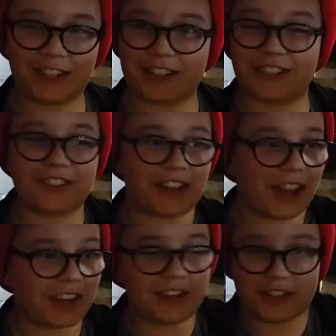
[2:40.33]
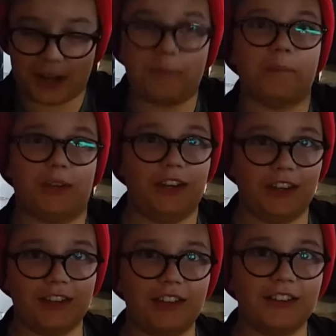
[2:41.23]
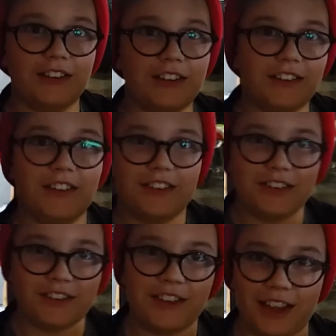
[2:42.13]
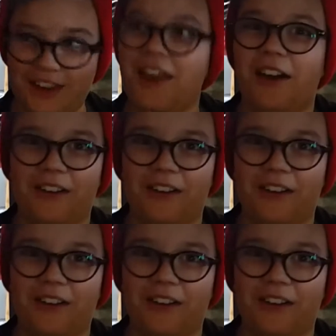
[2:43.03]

took a giant dump. That's awful. I know. That's